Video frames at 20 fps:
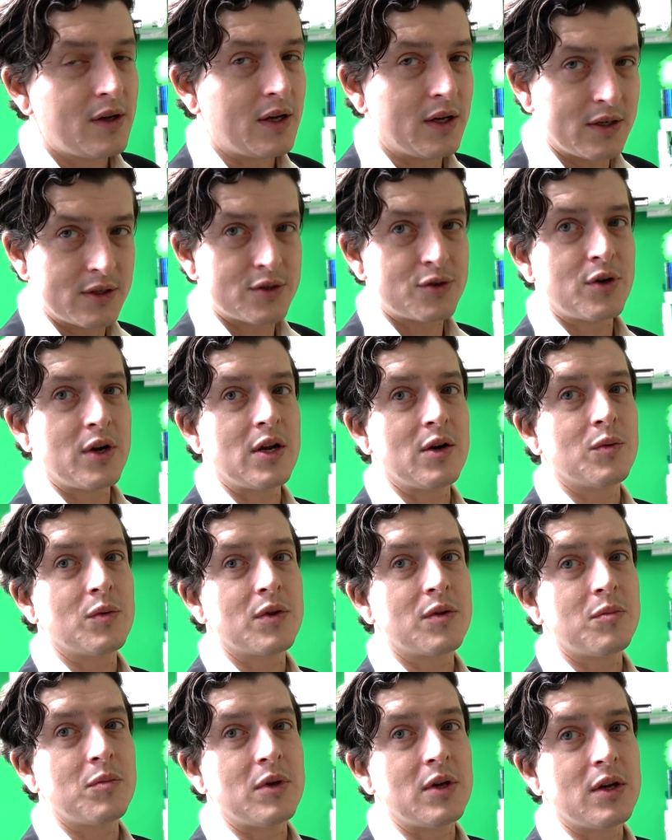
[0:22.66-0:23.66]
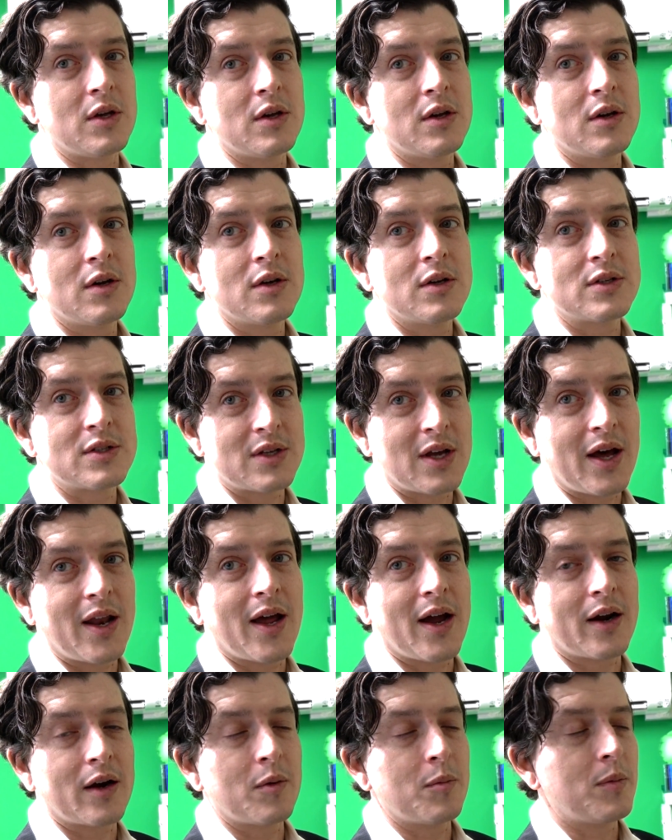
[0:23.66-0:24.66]
and train with me, Scott
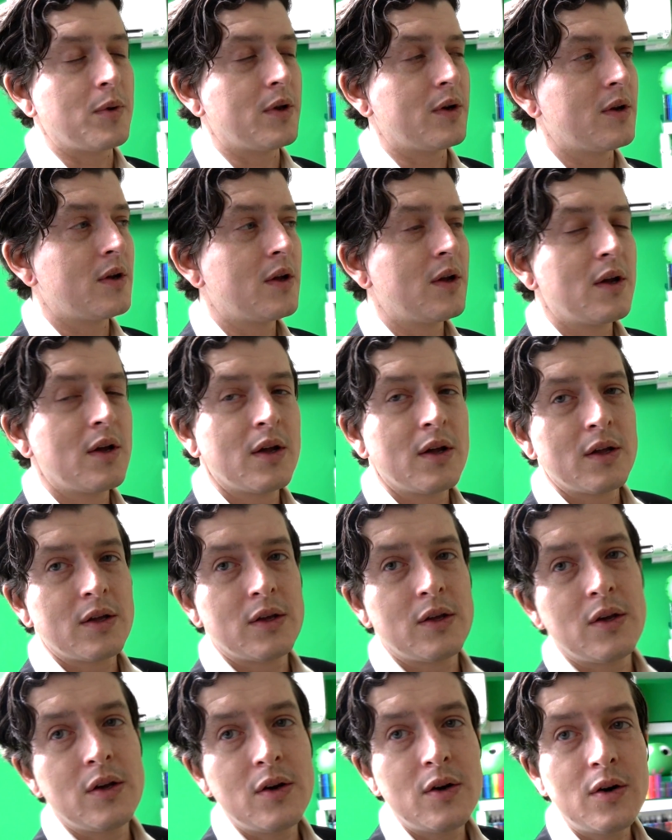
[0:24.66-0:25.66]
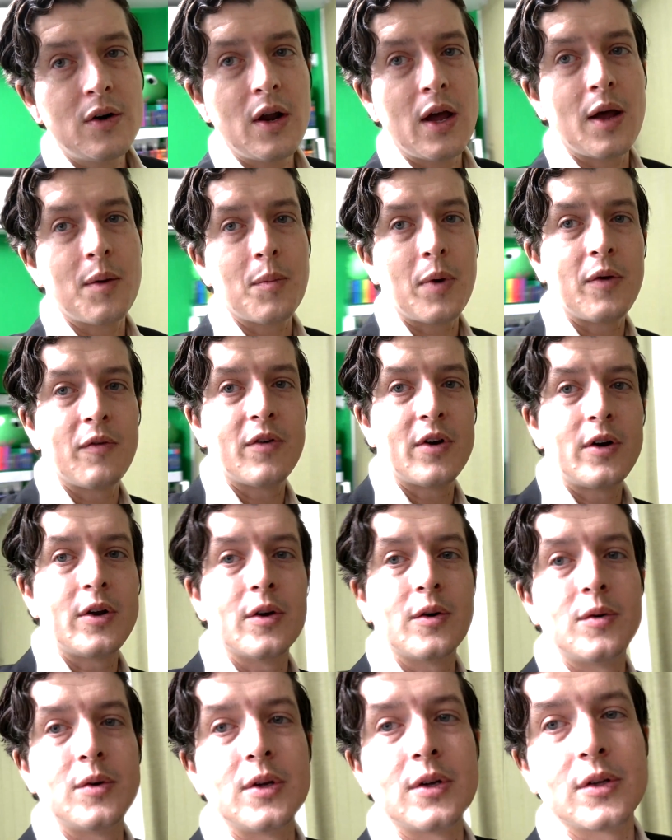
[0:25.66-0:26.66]
Ackerman, here at my very
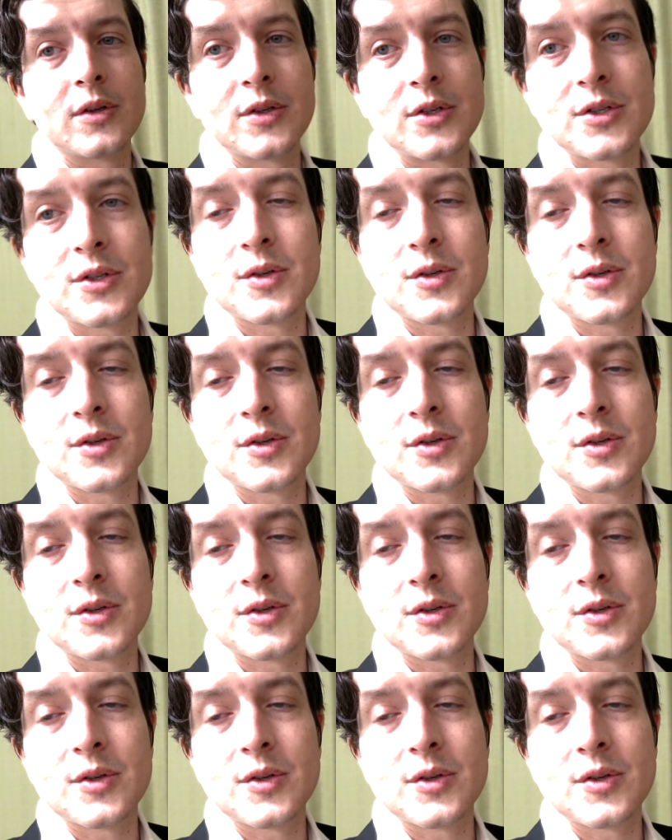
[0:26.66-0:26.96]
own English